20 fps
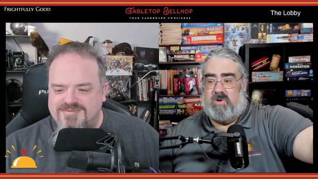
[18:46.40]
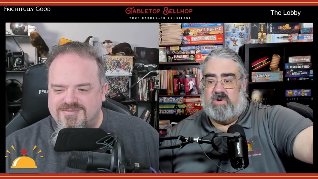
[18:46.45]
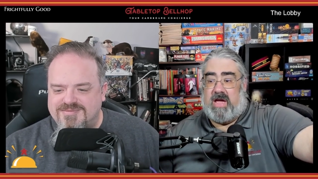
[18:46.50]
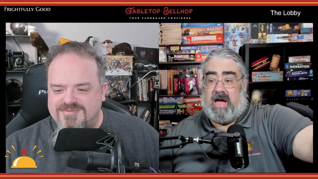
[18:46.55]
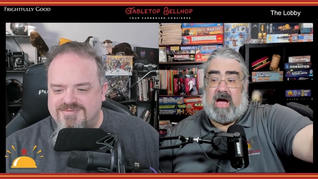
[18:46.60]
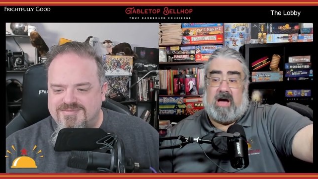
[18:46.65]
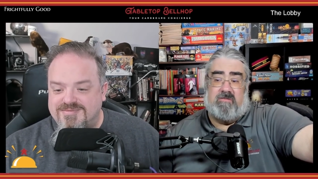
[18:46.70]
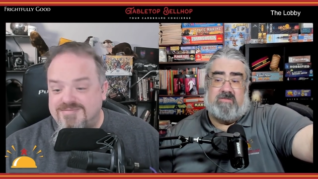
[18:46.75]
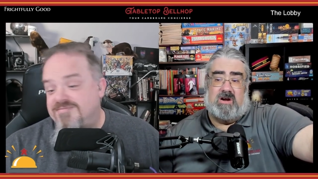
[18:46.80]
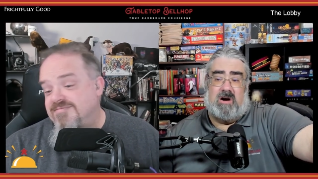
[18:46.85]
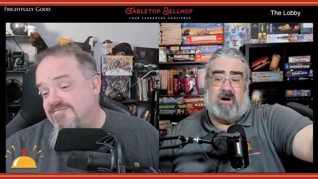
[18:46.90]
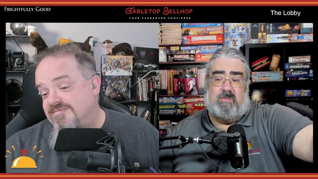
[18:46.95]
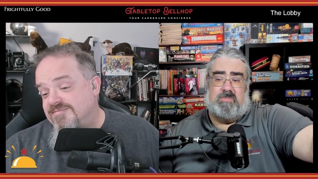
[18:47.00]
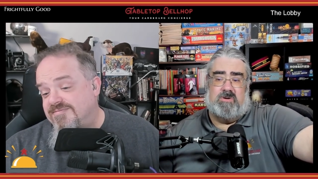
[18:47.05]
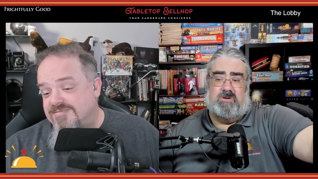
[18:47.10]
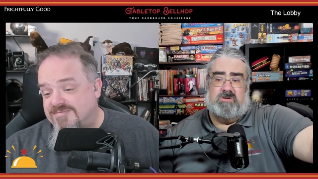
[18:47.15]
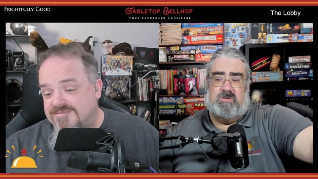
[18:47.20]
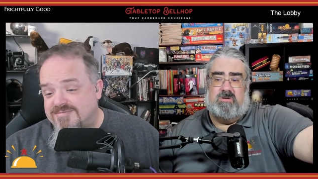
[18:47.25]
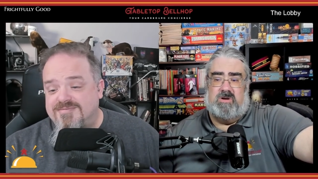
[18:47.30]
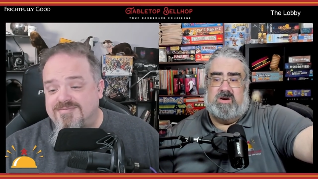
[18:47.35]
Speaker 1: we have an
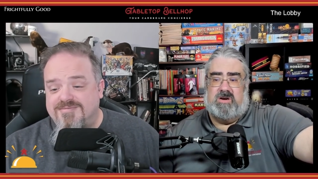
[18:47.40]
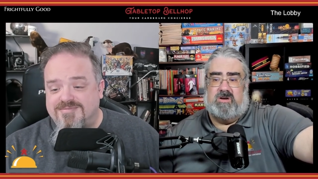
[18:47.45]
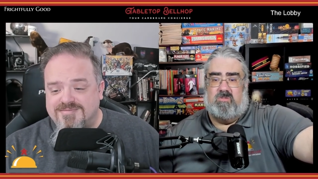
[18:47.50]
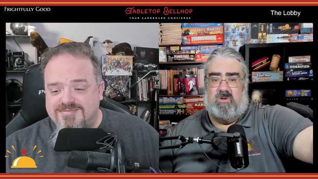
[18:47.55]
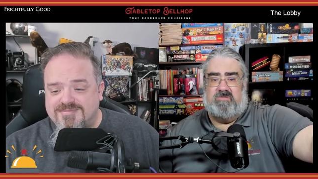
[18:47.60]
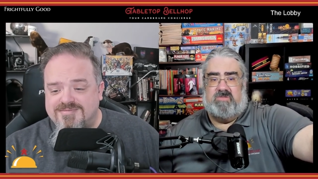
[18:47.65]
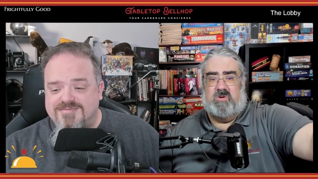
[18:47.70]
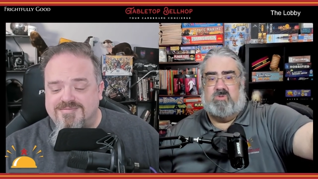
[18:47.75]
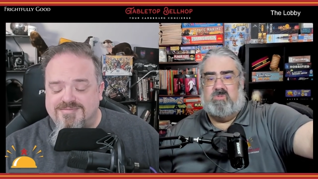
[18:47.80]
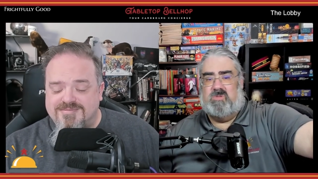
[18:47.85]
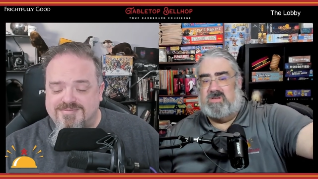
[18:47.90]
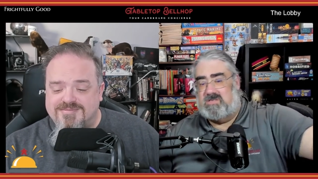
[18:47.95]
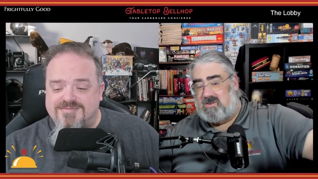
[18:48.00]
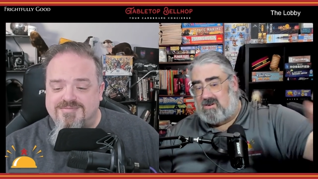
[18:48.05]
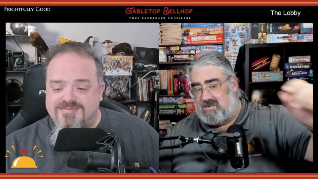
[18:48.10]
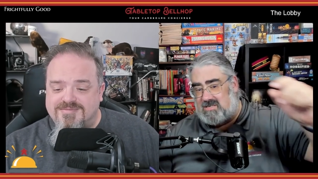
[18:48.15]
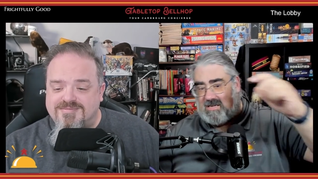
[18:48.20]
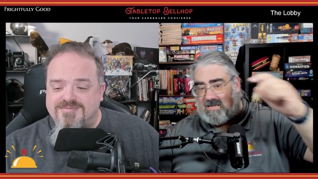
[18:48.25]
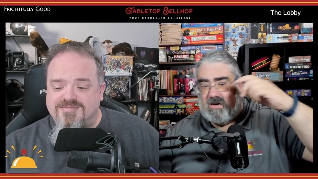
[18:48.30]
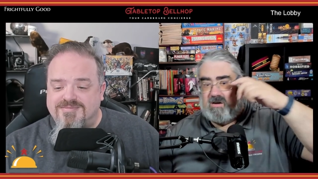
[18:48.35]
opportunity to review
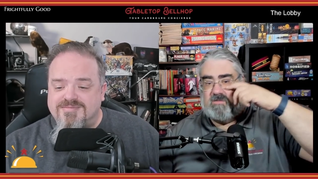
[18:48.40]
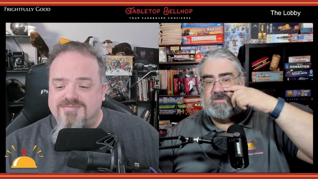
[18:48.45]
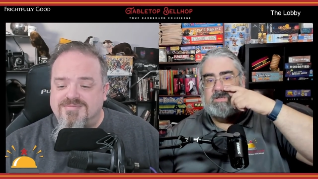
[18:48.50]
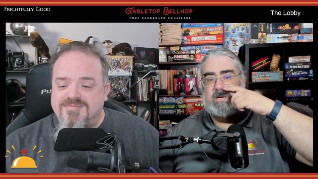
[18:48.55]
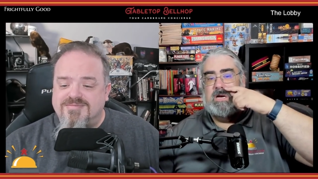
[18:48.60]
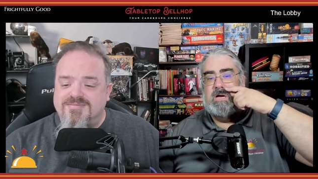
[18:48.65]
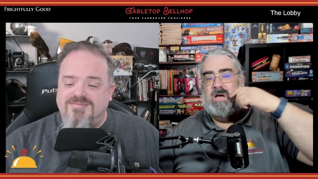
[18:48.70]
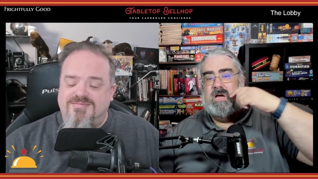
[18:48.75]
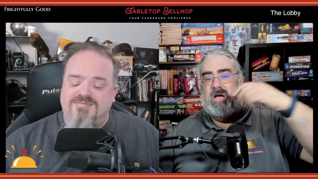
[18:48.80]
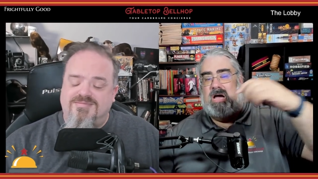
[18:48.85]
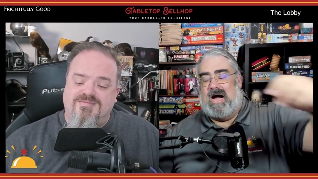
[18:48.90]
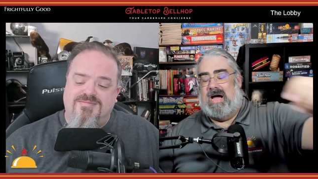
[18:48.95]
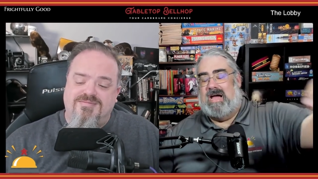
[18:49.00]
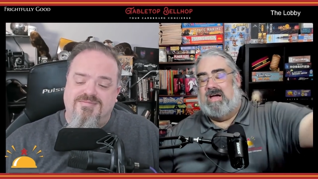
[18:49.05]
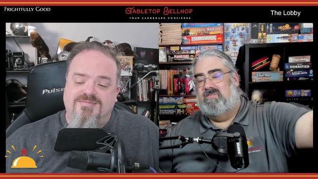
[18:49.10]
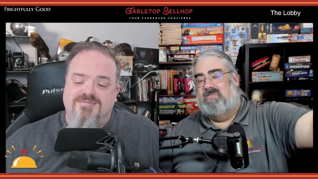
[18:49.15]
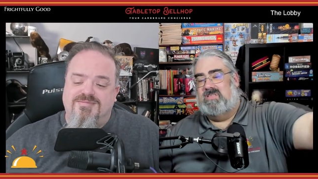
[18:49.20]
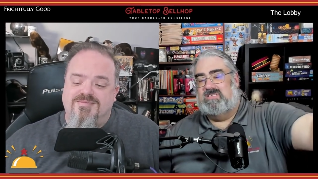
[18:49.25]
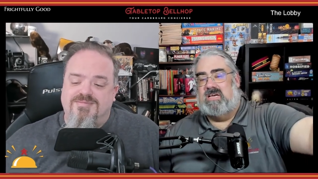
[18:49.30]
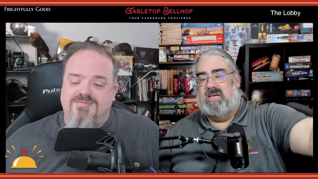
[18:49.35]
these ourselves.
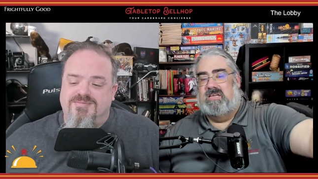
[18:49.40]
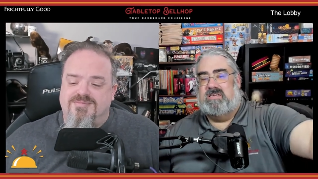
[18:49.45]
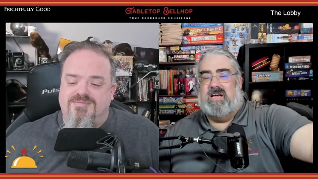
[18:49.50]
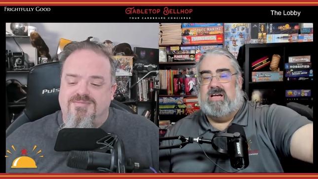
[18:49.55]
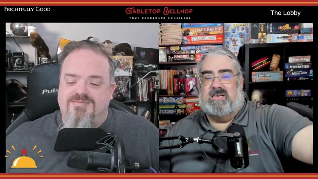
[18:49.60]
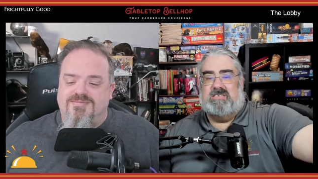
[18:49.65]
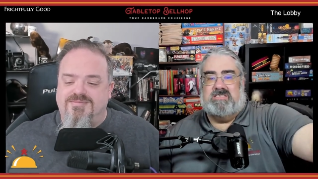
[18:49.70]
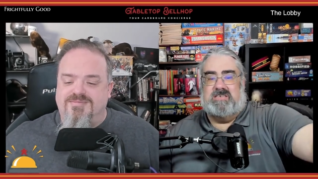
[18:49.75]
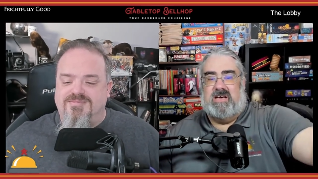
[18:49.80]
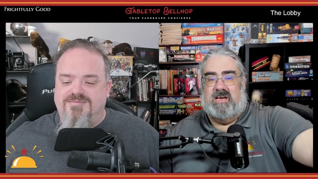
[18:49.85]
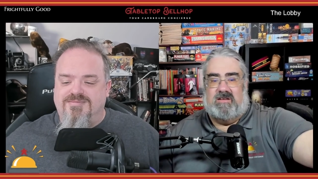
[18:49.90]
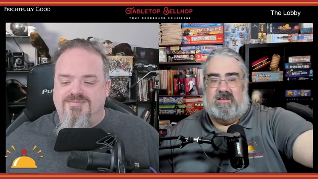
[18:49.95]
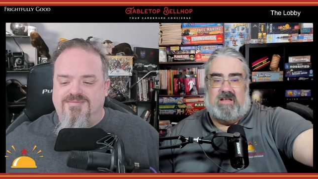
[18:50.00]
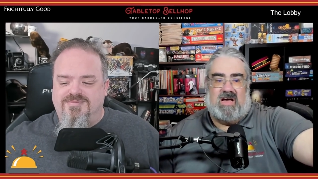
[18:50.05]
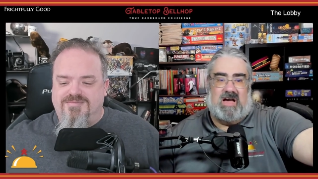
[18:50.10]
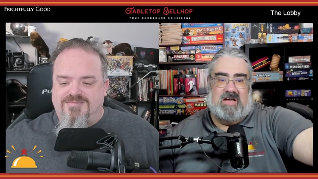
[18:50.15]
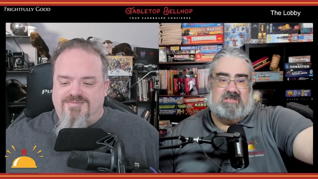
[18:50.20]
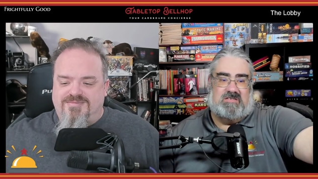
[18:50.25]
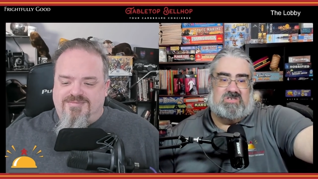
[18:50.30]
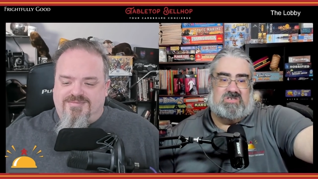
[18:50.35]
I haven't said yes yet.
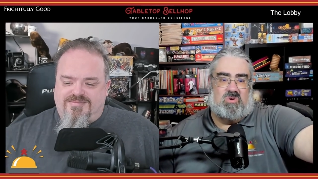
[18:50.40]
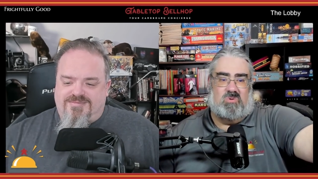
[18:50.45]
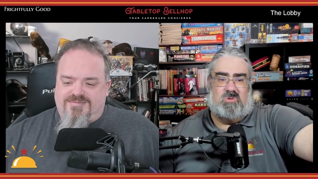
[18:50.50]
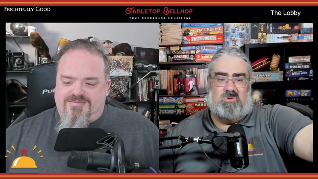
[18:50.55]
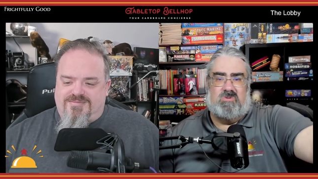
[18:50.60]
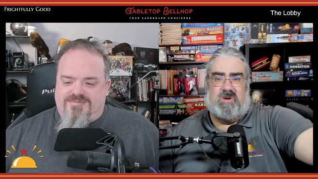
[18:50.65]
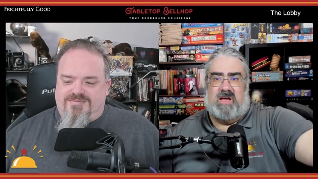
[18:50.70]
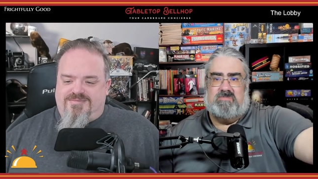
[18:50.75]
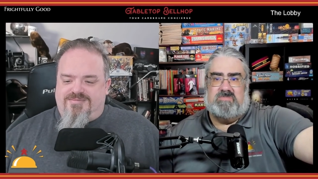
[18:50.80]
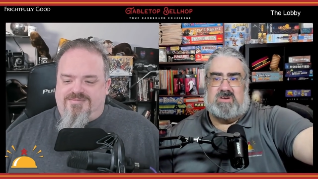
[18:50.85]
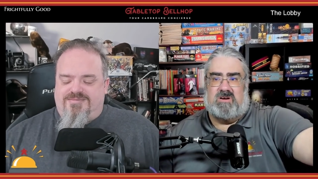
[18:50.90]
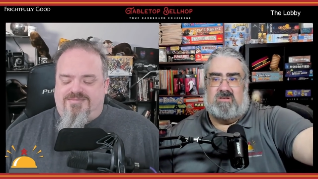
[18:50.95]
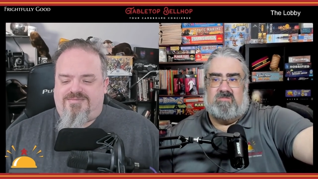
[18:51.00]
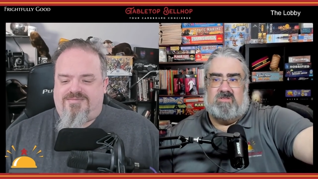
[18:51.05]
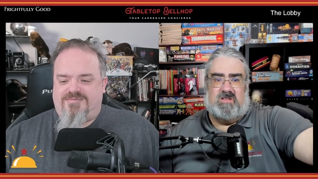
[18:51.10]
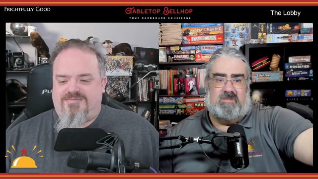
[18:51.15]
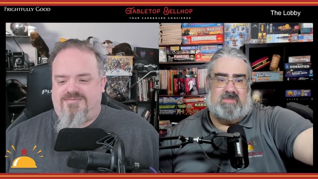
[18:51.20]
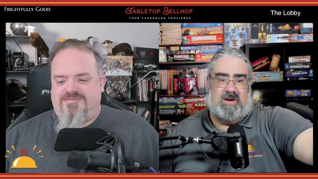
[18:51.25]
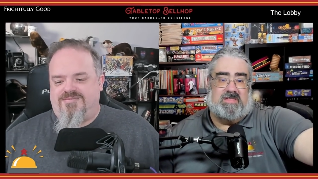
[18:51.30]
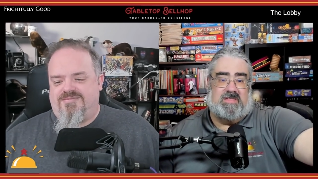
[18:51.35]
Uh, solo games
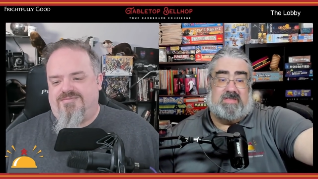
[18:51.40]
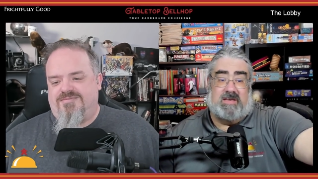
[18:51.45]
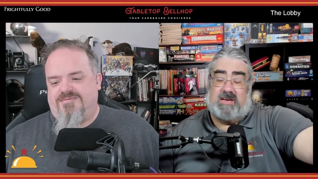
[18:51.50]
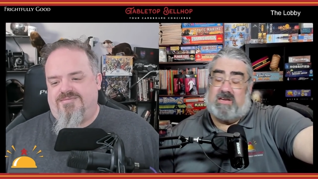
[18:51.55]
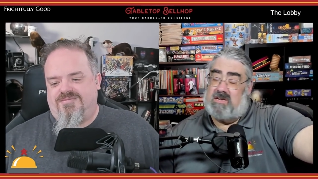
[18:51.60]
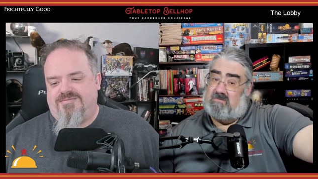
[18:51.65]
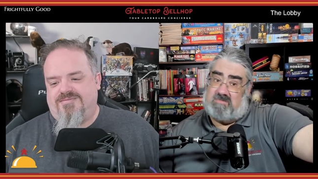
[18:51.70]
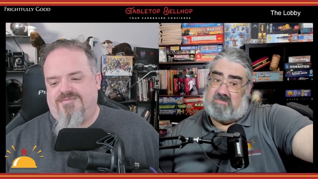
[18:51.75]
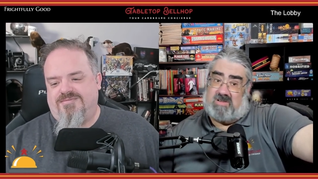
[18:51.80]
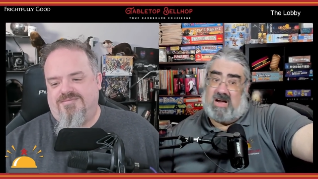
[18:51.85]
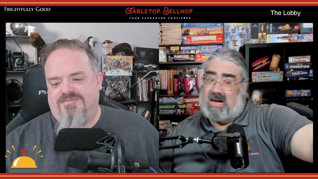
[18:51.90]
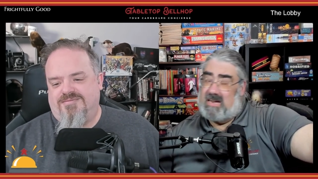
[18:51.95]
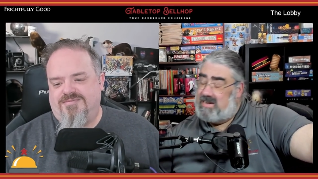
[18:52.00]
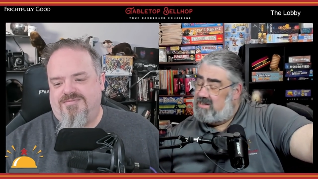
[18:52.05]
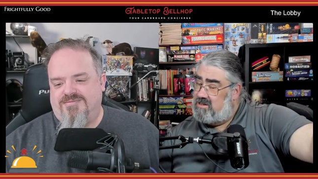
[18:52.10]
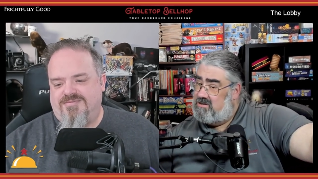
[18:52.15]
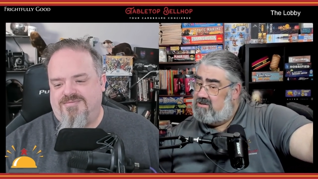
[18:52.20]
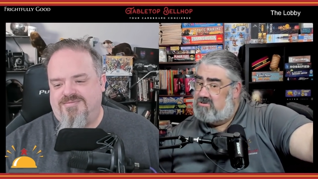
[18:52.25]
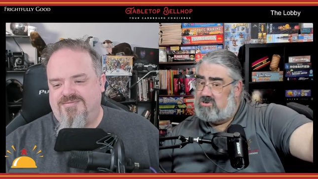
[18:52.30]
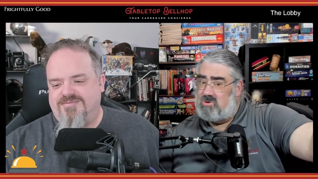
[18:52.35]
aren't really my thing, and I'm
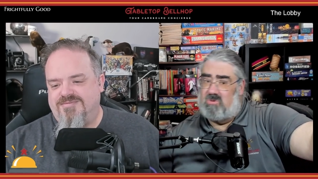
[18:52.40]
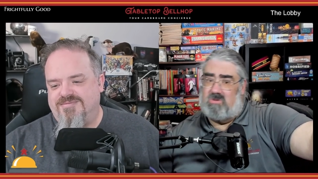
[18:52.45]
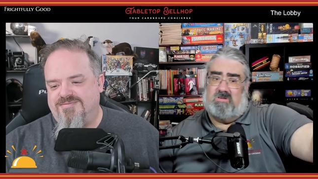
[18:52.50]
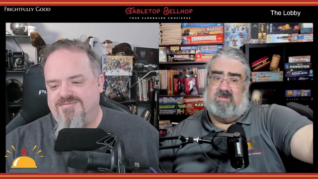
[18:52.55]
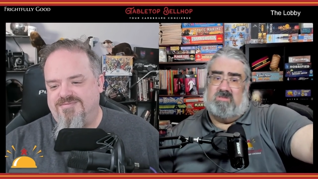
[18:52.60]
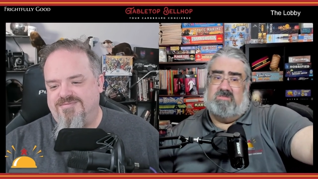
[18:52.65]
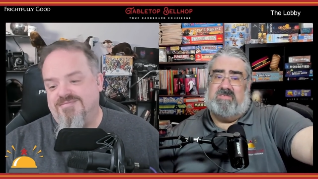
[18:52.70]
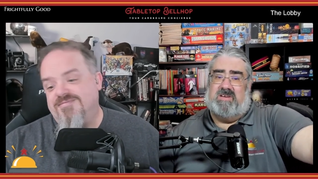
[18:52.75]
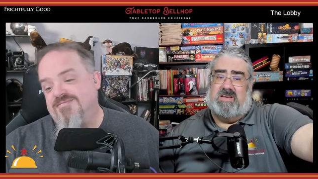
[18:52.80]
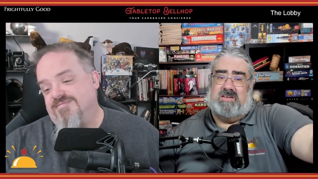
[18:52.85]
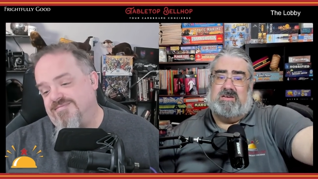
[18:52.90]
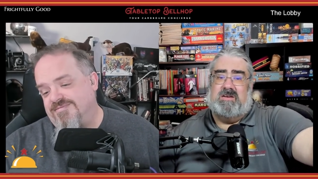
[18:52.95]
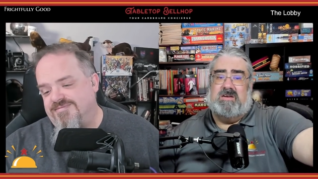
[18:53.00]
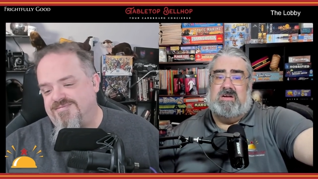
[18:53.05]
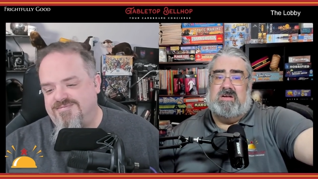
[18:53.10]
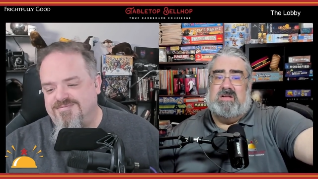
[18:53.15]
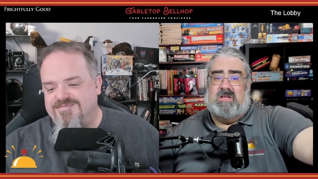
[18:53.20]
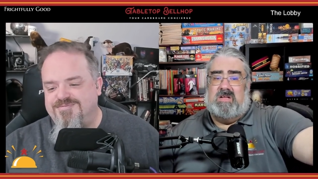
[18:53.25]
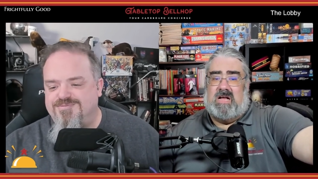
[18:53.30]
not a huge horror fan.